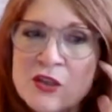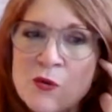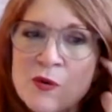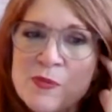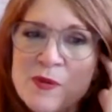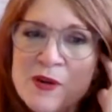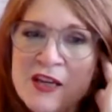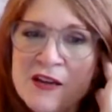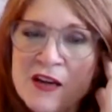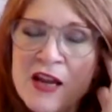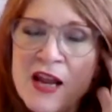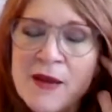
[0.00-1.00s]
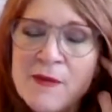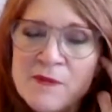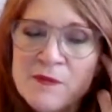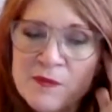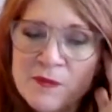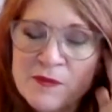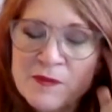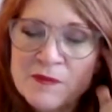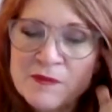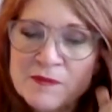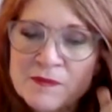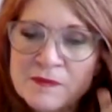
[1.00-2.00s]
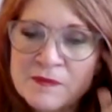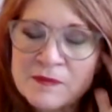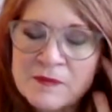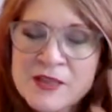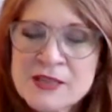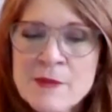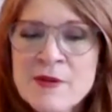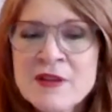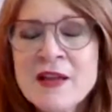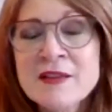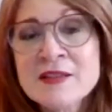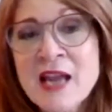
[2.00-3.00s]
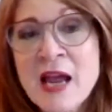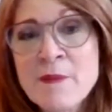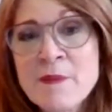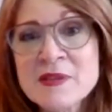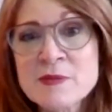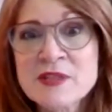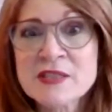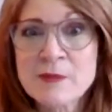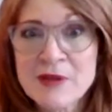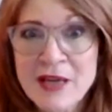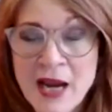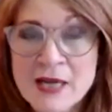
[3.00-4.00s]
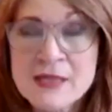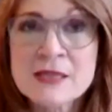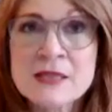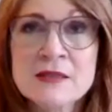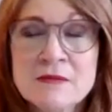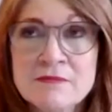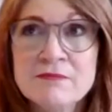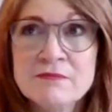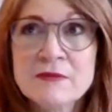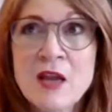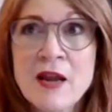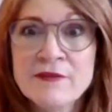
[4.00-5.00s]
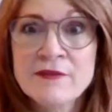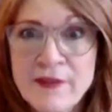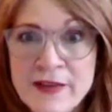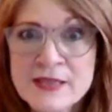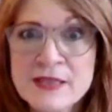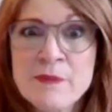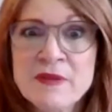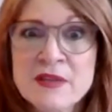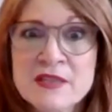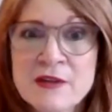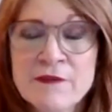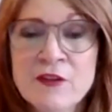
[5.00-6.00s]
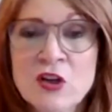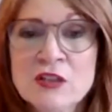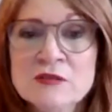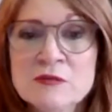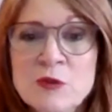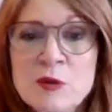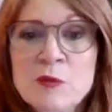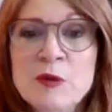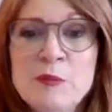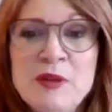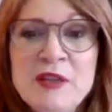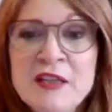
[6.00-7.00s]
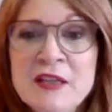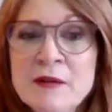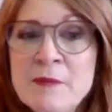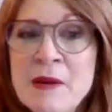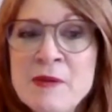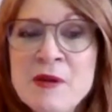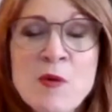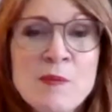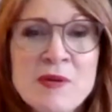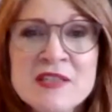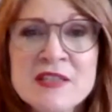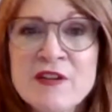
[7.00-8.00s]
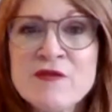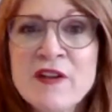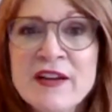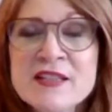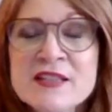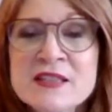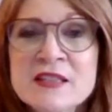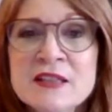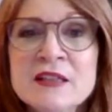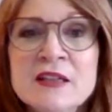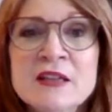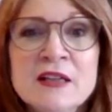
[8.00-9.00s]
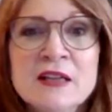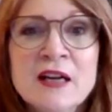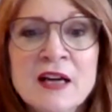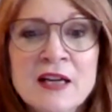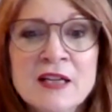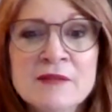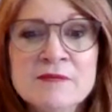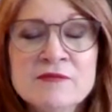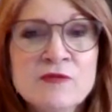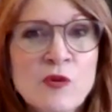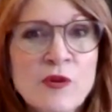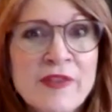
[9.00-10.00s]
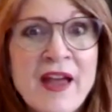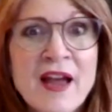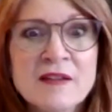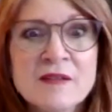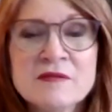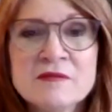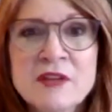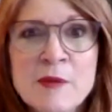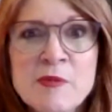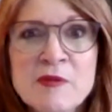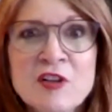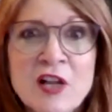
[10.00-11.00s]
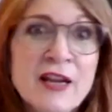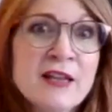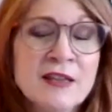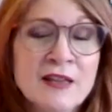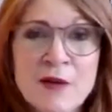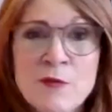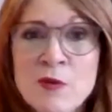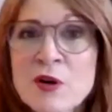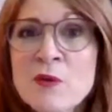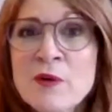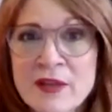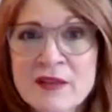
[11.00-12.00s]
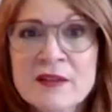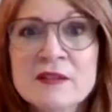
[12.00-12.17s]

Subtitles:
So would be when something like this happens where somebody has to kind of face something difficult, what would be maybe one piece of advice for that type of client that I work with?